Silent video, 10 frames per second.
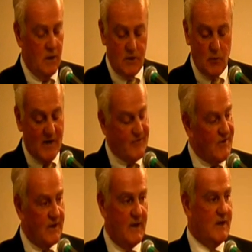You haven't
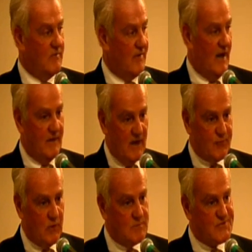done any of that. And
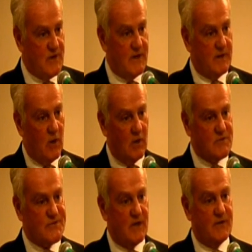that's what I'm saying, that all of
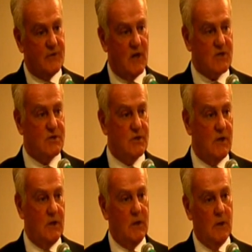a sudden it's election
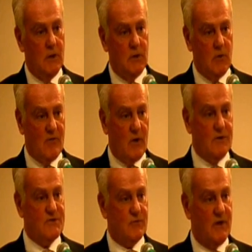year, you have all
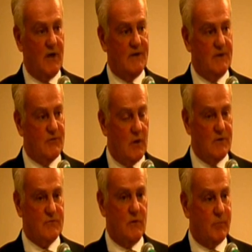these great ideas, all
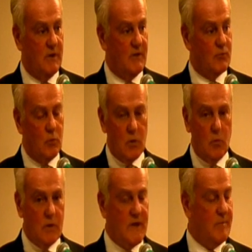these plans. Where
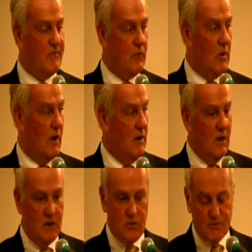were they before?
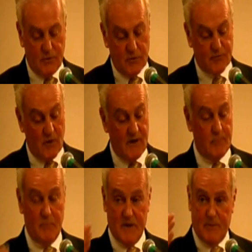You're trying to
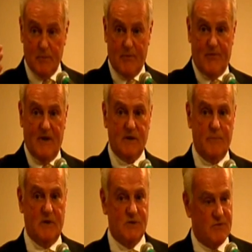make people think that
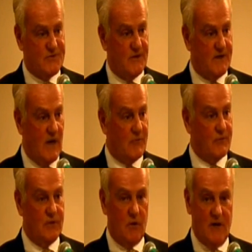because you're a city
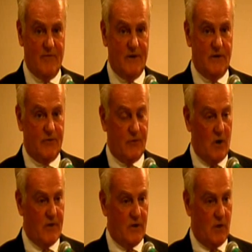councilor, you don't have any
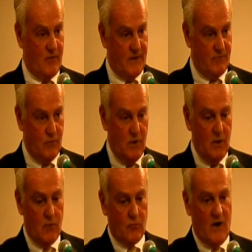authority or any
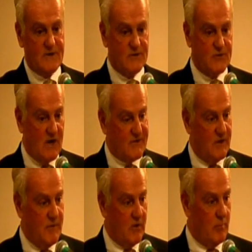right to talk to
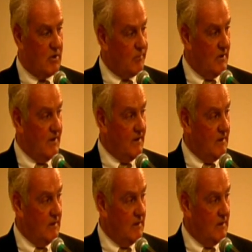the mayor about a plan?